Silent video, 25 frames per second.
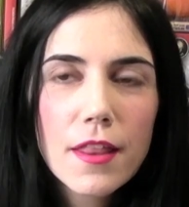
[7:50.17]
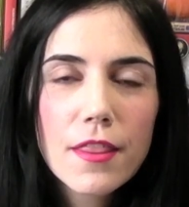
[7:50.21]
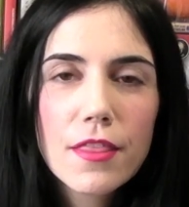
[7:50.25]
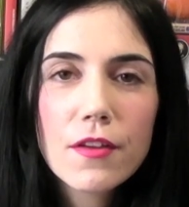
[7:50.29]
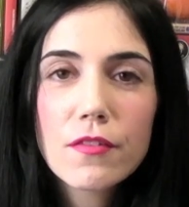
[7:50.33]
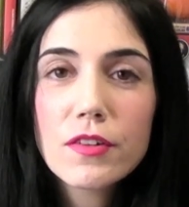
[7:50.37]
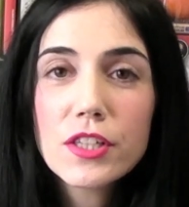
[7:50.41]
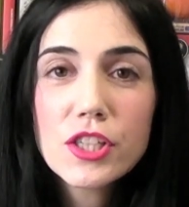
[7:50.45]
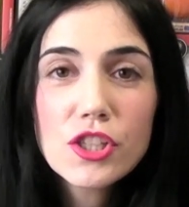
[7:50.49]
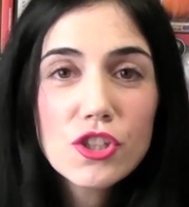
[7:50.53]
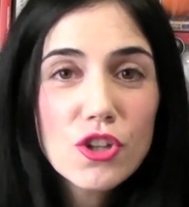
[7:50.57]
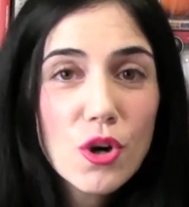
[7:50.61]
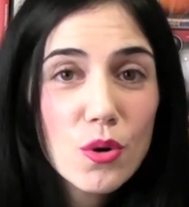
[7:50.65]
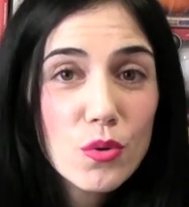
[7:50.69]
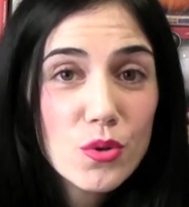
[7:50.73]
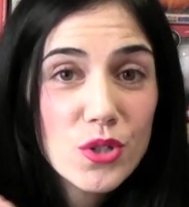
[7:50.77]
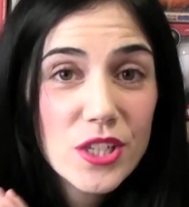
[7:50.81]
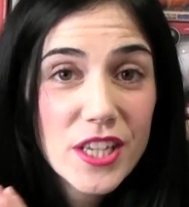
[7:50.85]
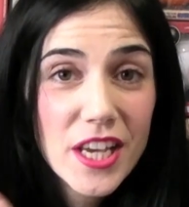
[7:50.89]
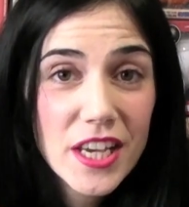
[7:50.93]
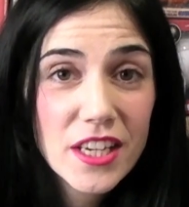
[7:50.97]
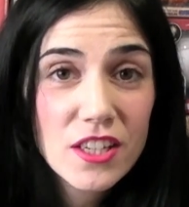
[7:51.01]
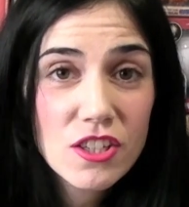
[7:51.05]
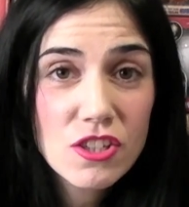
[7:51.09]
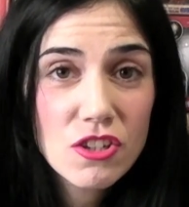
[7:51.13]
There is no
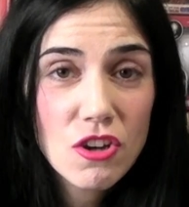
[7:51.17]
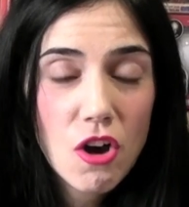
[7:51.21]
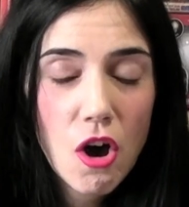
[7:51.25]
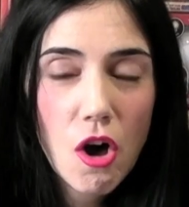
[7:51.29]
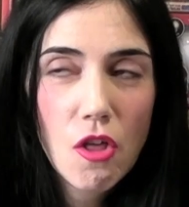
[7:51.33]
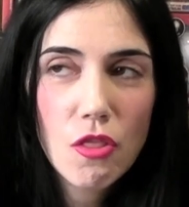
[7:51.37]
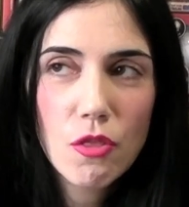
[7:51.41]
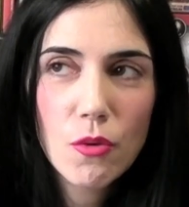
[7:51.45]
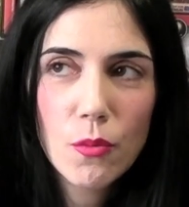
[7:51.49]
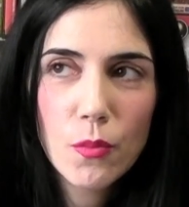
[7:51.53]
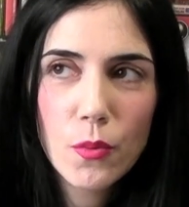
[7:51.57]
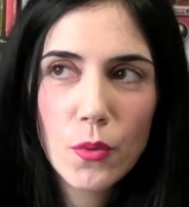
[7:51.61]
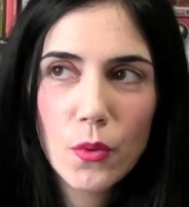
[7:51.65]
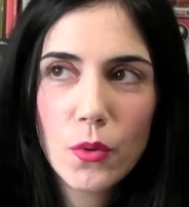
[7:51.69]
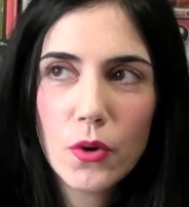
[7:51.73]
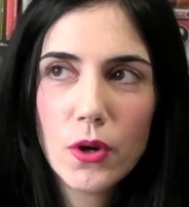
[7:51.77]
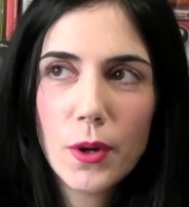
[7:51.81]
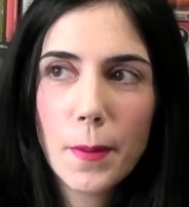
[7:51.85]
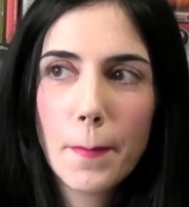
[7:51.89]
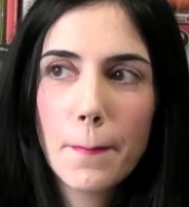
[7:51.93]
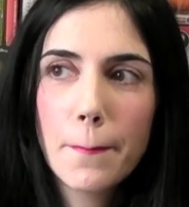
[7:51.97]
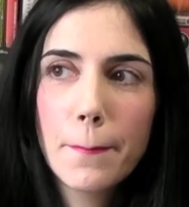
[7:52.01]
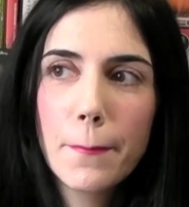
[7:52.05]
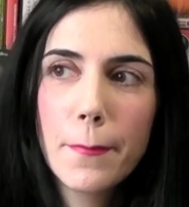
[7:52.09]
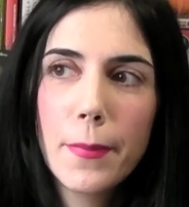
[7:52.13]
date on the
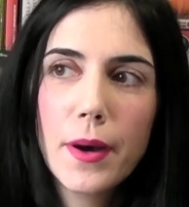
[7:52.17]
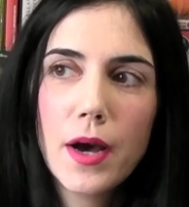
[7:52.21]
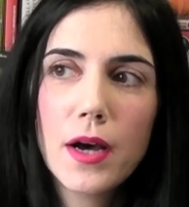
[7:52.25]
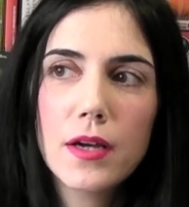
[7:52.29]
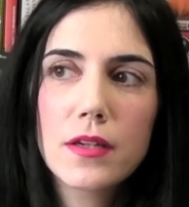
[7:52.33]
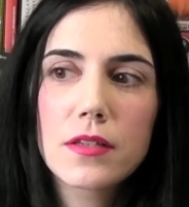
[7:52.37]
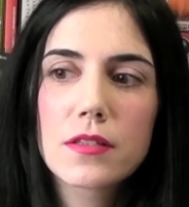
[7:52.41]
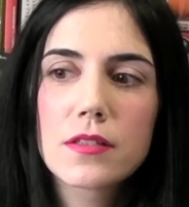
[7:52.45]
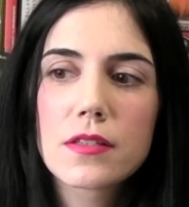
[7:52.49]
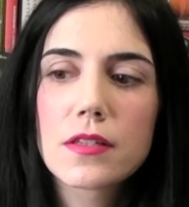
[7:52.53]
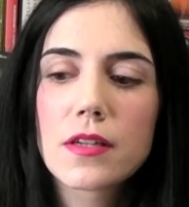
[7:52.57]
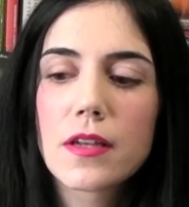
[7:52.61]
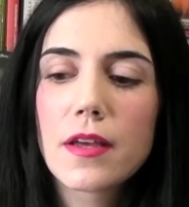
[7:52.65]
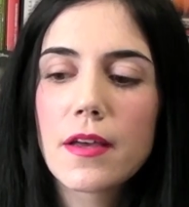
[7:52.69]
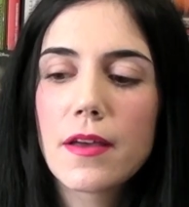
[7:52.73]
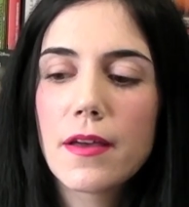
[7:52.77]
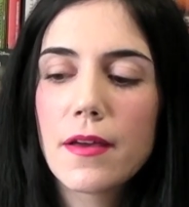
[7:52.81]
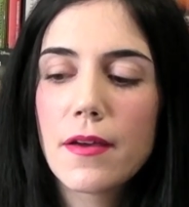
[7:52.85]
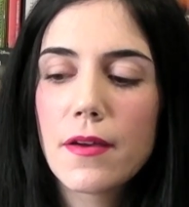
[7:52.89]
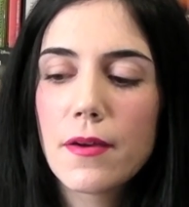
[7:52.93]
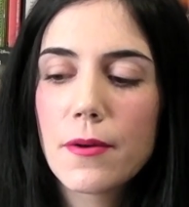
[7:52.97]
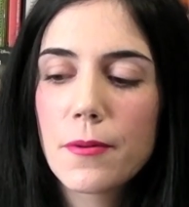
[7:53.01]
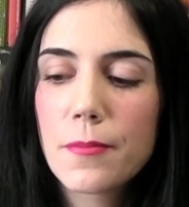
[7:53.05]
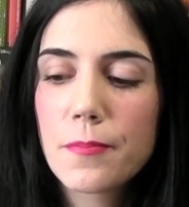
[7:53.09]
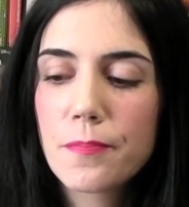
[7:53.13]
book, but
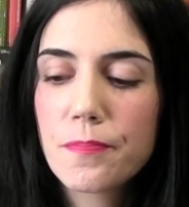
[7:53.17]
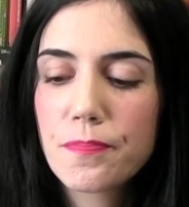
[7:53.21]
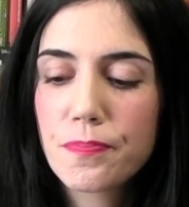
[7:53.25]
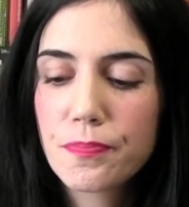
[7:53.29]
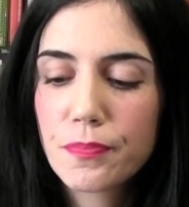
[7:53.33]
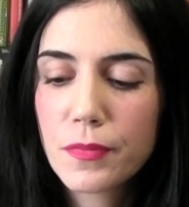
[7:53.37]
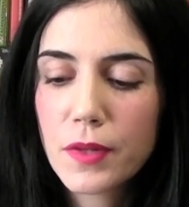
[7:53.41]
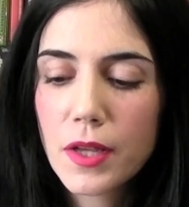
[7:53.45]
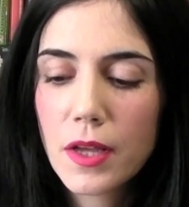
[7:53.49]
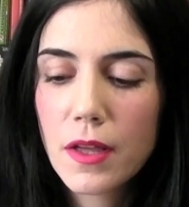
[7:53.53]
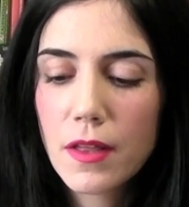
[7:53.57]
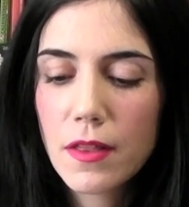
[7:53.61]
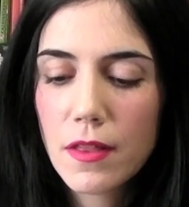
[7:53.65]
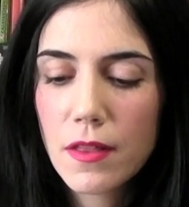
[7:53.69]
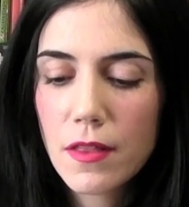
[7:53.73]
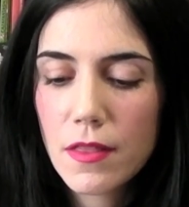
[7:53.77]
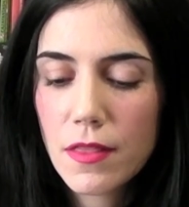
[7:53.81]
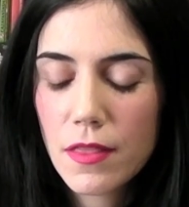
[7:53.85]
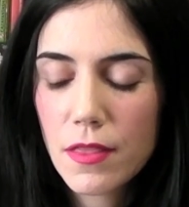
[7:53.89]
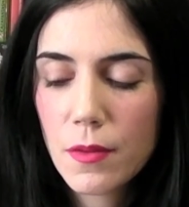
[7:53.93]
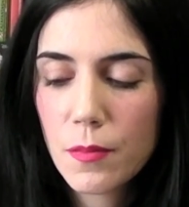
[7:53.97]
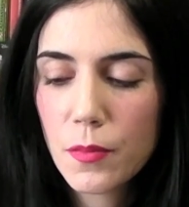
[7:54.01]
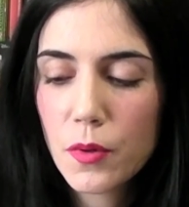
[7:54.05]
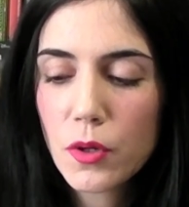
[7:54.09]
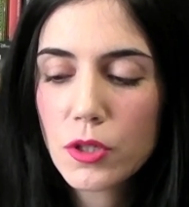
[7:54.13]

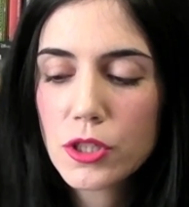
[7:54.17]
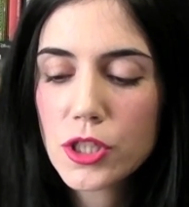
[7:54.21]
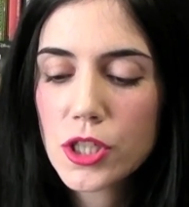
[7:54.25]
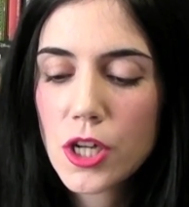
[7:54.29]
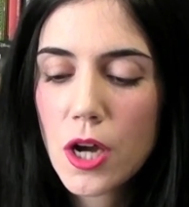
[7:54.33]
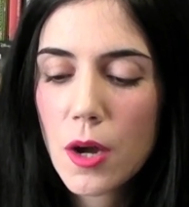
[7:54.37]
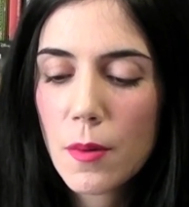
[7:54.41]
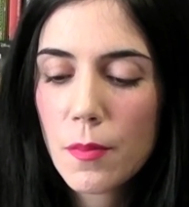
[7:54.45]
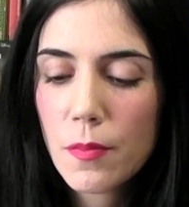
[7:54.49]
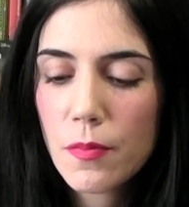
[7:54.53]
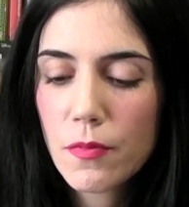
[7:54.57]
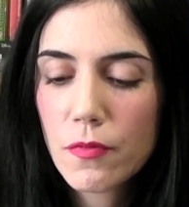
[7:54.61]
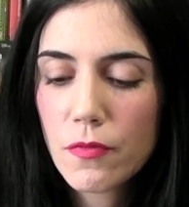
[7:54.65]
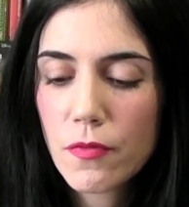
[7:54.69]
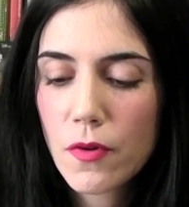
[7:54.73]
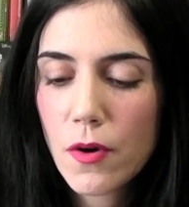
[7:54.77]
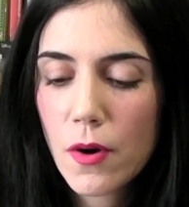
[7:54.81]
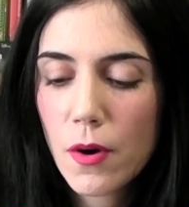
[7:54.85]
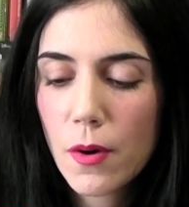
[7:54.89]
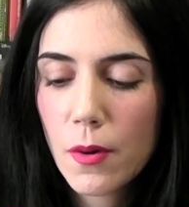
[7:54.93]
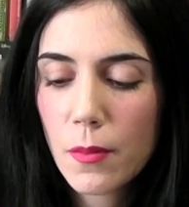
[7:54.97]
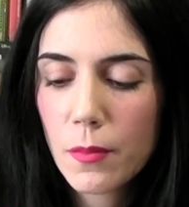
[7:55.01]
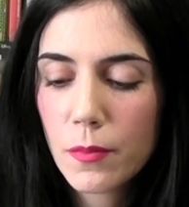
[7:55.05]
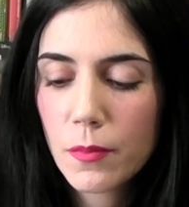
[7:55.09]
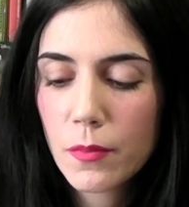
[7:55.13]
the bookshop
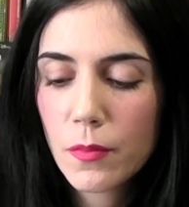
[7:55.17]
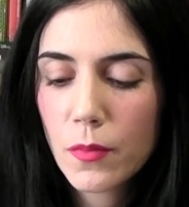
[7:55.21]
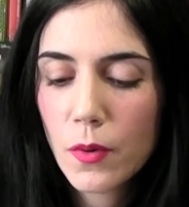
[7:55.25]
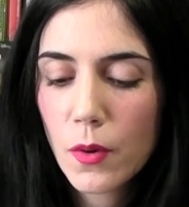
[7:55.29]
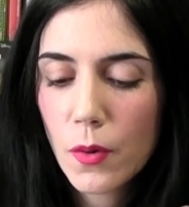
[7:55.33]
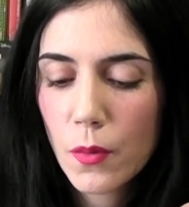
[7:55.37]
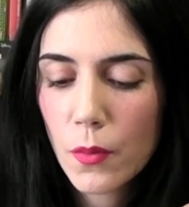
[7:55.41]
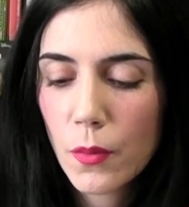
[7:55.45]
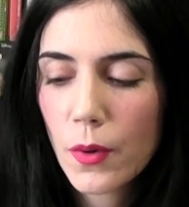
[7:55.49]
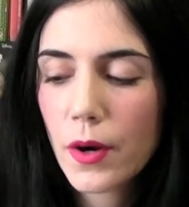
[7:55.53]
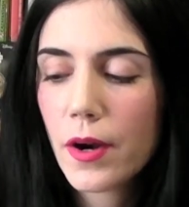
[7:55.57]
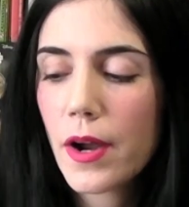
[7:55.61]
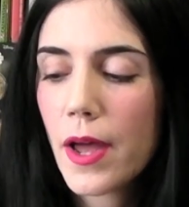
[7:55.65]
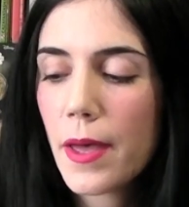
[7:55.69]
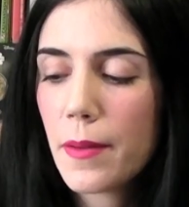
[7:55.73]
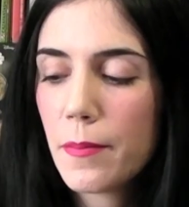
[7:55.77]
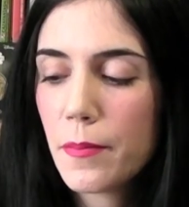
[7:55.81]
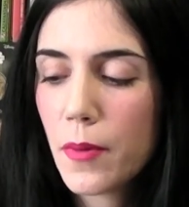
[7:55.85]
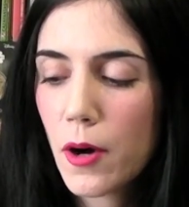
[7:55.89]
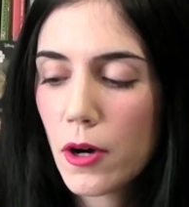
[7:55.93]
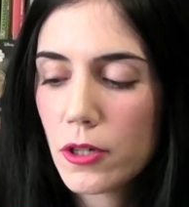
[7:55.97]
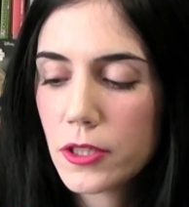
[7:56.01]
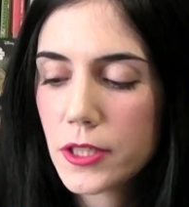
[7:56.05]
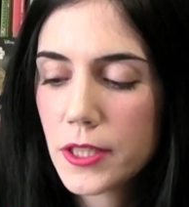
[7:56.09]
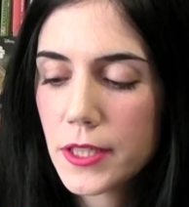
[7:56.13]
from where I
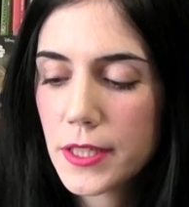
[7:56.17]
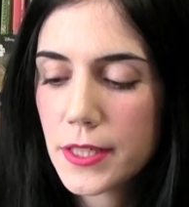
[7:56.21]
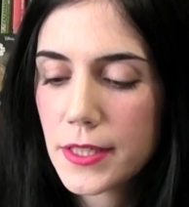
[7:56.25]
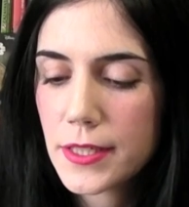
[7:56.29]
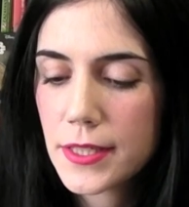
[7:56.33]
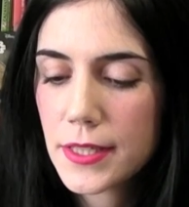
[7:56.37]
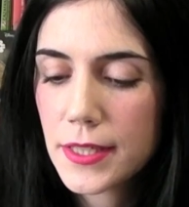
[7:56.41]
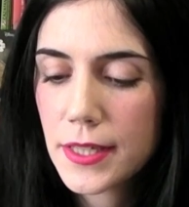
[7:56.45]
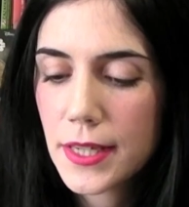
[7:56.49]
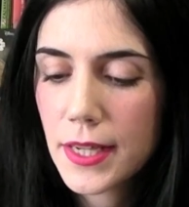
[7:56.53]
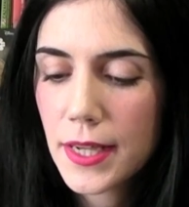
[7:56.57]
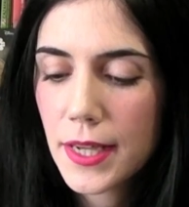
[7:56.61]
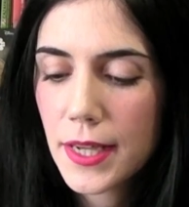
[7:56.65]
bought it